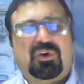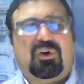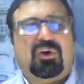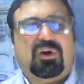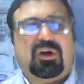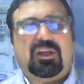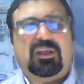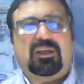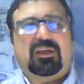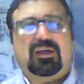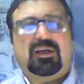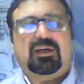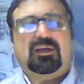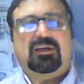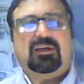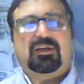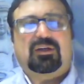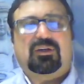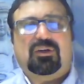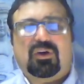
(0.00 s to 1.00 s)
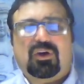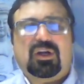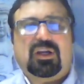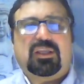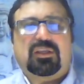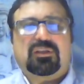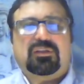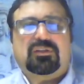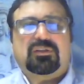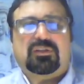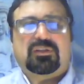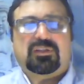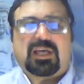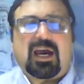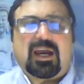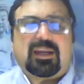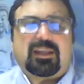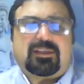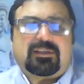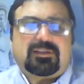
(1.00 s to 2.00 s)
early
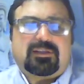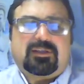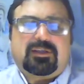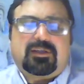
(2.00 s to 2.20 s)
societies.